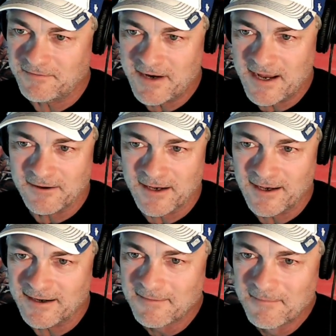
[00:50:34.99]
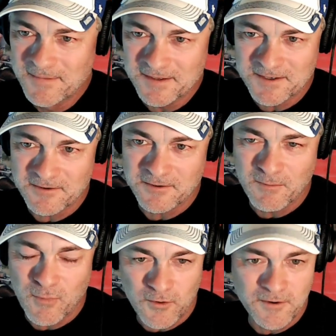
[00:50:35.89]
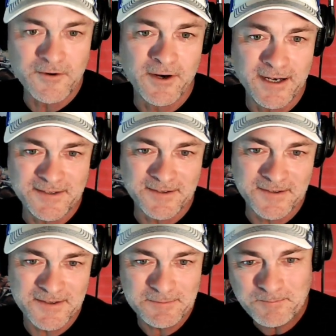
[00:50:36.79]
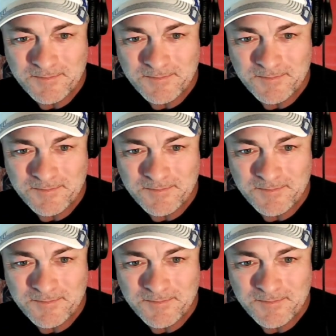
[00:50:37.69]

You've now got the southern border crisis